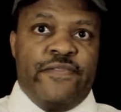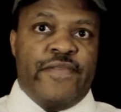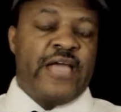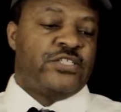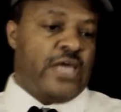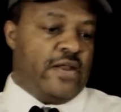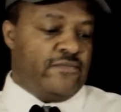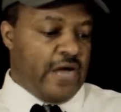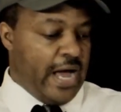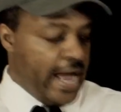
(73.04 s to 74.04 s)
that's kind
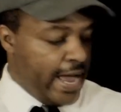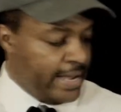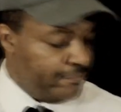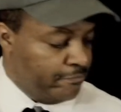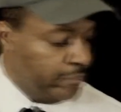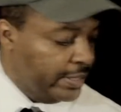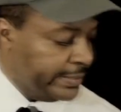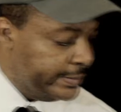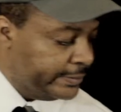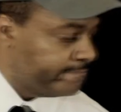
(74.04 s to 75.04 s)
of a hot
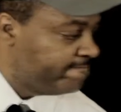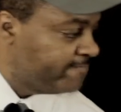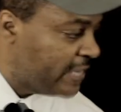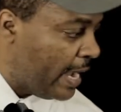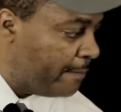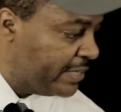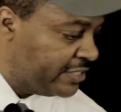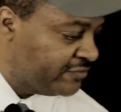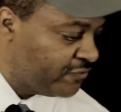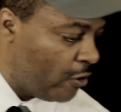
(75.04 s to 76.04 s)
button
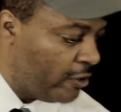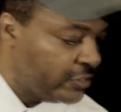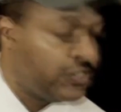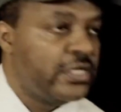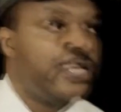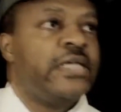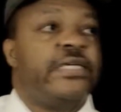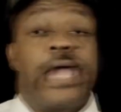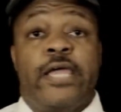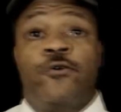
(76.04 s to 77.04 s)
topic as far as
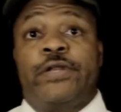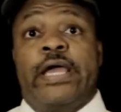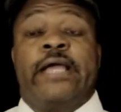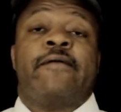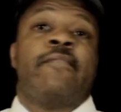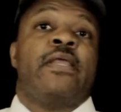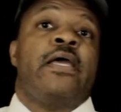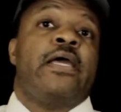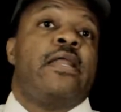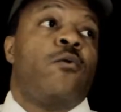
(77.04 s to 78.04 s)
yay or nay.
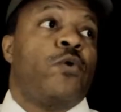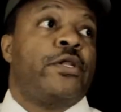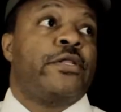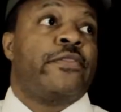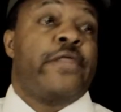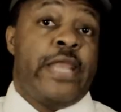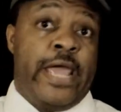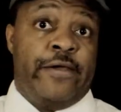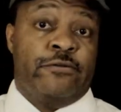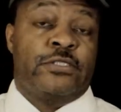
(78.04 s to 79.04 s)
And I'm one of the
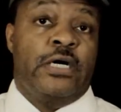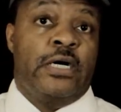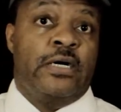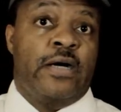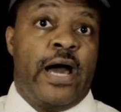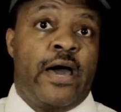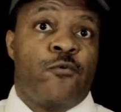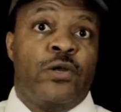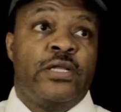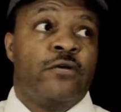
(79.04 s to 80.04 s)
nayers. I
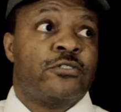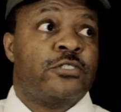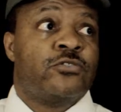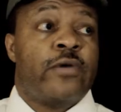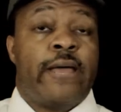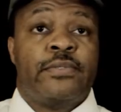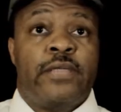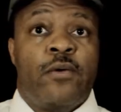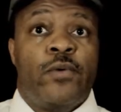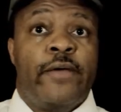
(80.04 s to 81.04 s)
really don't subscribe to
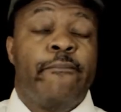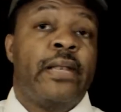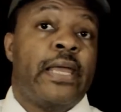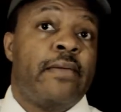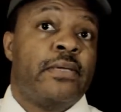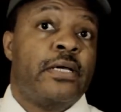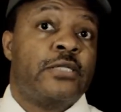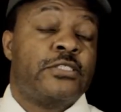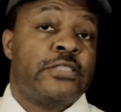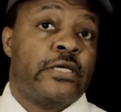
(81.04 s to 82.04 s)
that way of playing
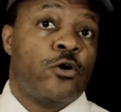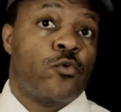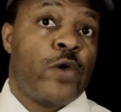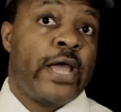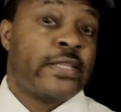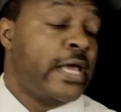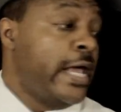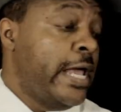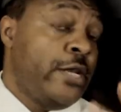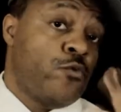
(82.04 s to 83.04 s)
because it's incorrect.
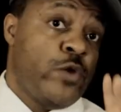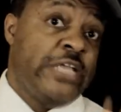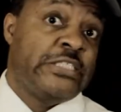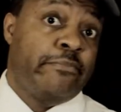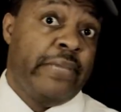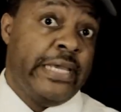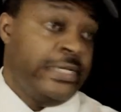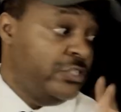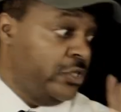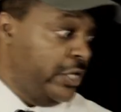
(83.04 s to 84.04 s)
And the reason being
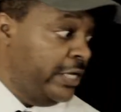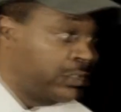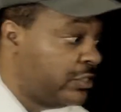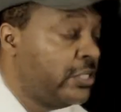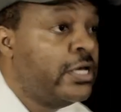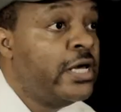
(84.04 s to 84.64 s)
is this.